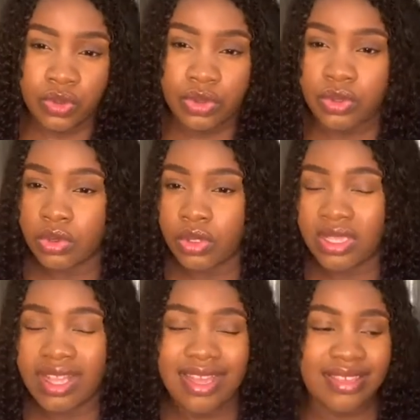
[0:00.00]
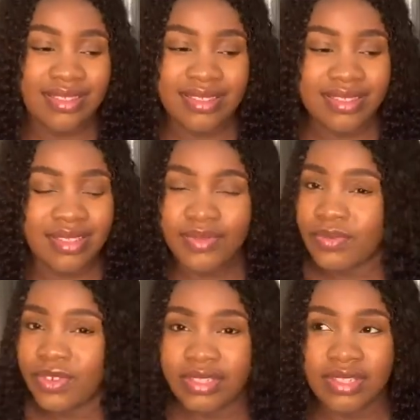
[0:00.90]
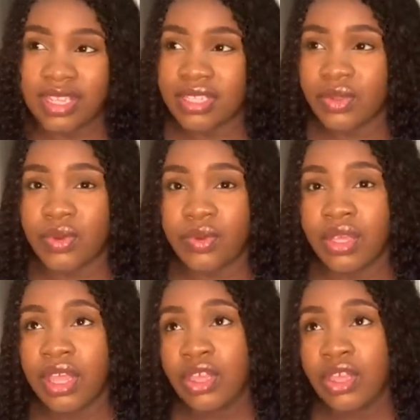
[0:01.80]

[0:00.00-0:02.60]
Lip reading: So it wasn't nice at all.